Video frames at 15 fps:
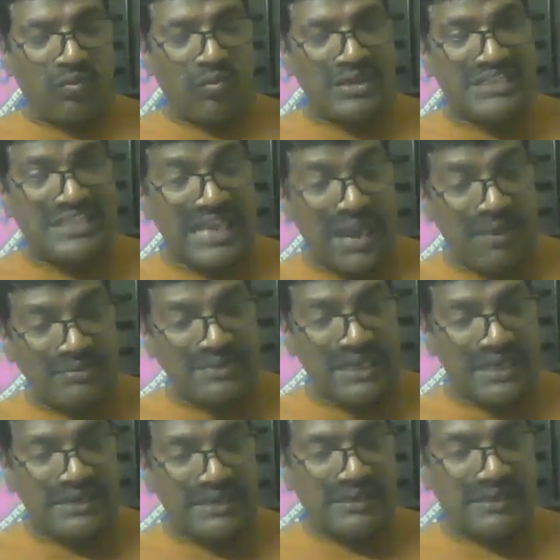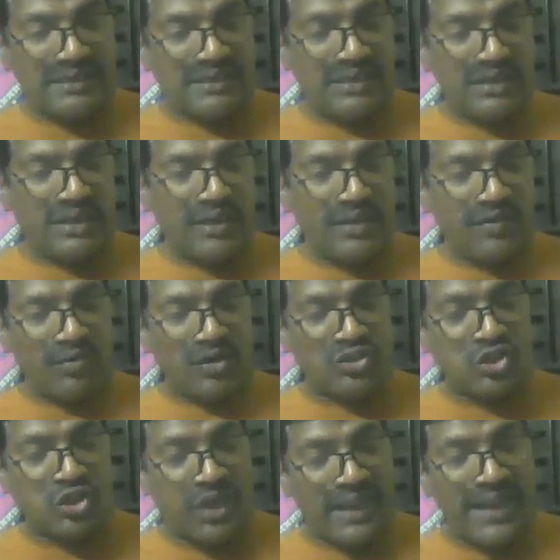were tempted, were
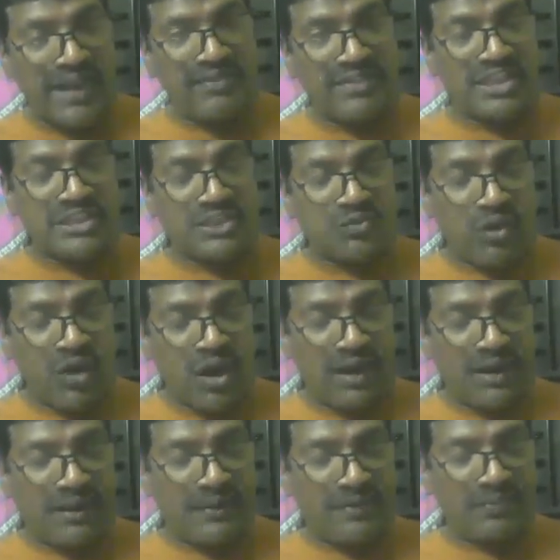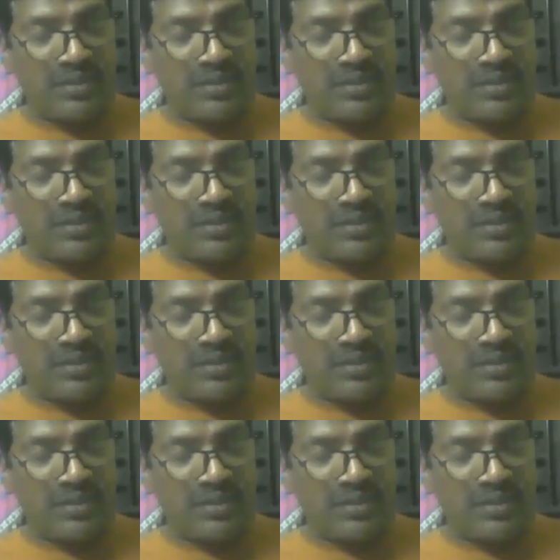slain with the sword.